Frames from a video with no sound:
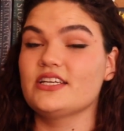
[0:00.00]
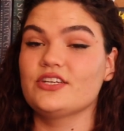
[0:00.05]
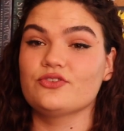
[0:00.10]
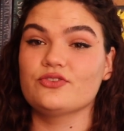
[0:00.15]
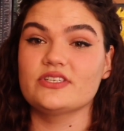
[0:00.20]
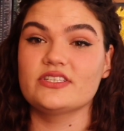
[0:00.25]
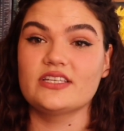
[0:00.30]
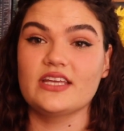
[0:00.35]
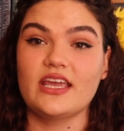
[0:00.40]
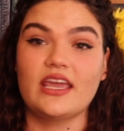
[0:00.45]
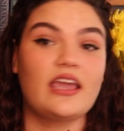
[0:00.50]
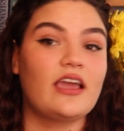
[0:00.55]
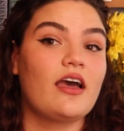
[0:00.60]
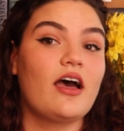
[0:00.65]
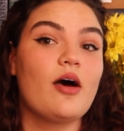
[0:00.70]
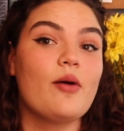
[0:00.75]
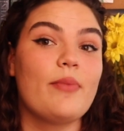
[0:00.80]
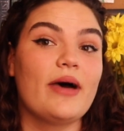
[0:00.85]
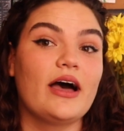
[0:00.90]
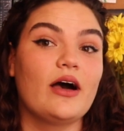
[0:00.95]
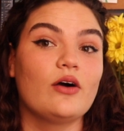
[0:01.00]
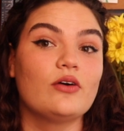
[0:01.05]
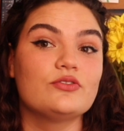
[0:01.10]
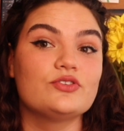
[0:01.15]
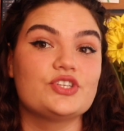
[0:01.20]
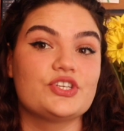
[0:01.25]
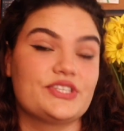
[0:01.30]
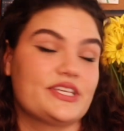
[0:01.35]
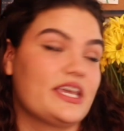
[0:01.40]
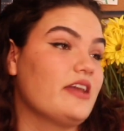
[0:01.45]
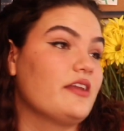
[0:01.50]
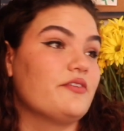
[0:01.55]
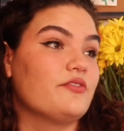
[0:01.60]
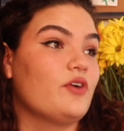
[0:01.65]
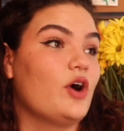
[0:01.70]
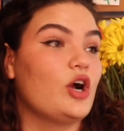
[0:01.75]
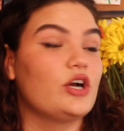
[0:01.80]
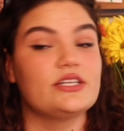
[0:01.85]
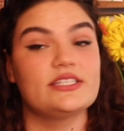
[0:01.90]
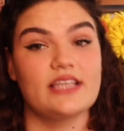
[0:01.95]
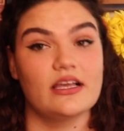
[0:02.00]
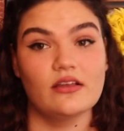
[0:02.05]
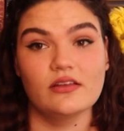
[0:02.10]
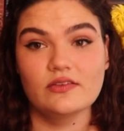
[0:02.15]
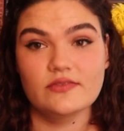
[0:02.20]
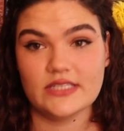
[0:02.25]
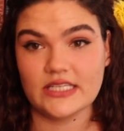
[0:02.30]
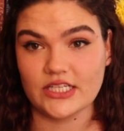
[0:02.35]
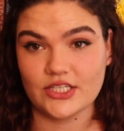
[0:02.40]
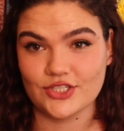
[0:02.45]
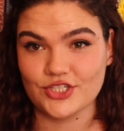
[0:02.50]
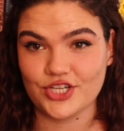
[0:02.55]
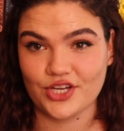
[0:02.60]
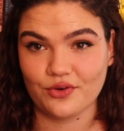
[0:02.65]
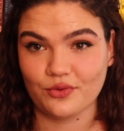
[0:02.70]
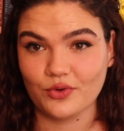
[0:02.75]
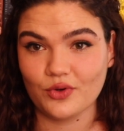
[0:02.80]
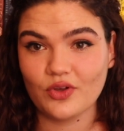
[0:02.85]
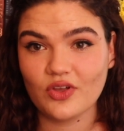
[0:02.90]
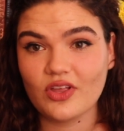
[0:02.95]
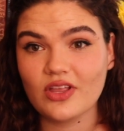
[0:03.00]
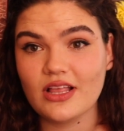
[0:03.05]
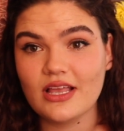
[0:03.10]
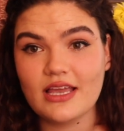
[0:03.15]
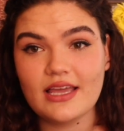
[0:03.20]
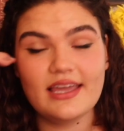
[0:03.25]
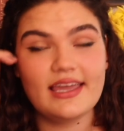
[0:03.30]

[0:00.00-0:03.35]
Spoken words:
interesting about just kind of ourselves in general